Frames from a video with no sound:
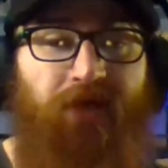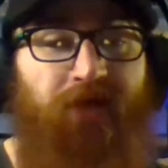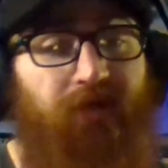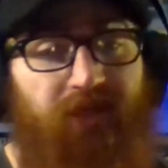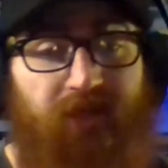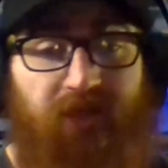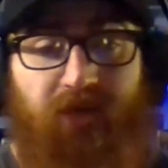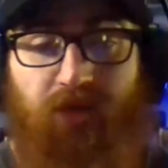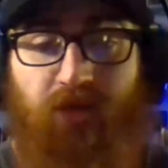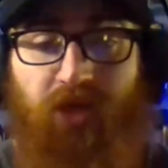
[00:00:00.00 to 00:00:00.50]

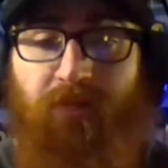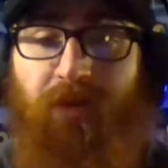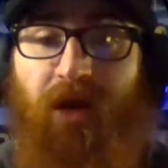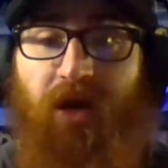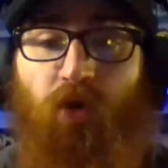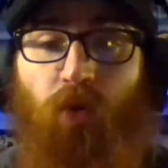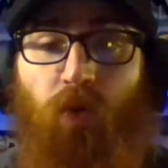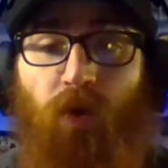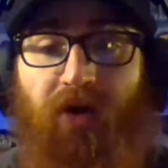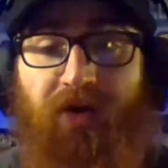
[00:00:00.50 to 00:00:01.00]
instantly by
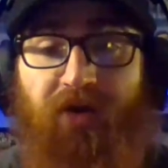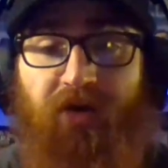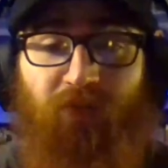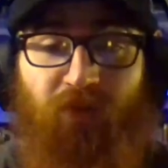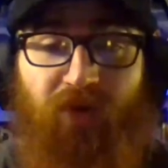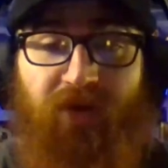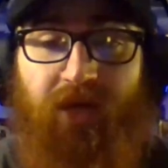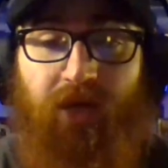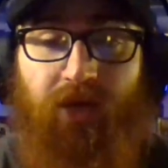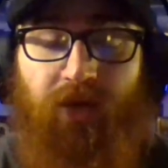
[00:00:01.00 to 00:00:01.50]
Quantum
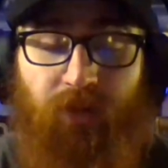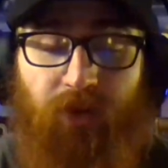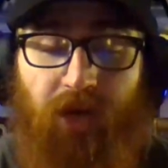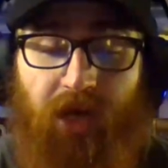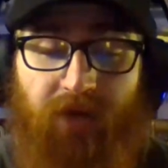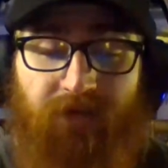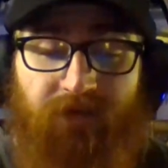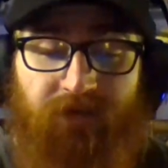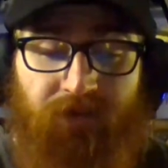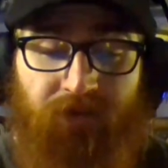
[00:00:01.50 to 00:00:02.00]
when he
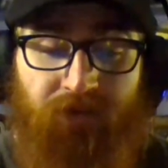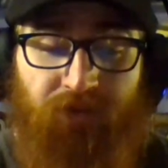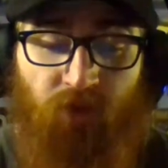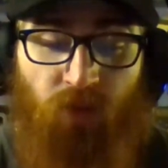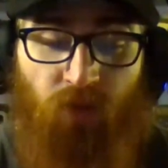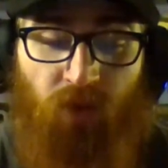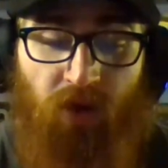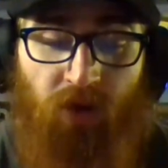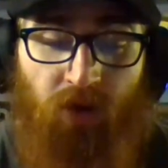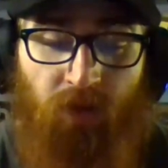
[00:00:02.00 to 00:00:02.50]
arrives through the
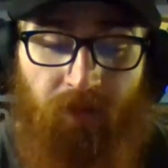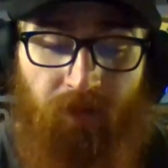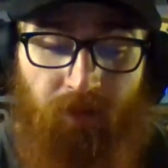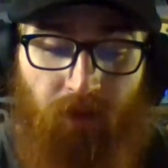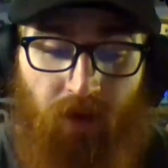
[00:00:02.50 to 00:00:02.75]
wall.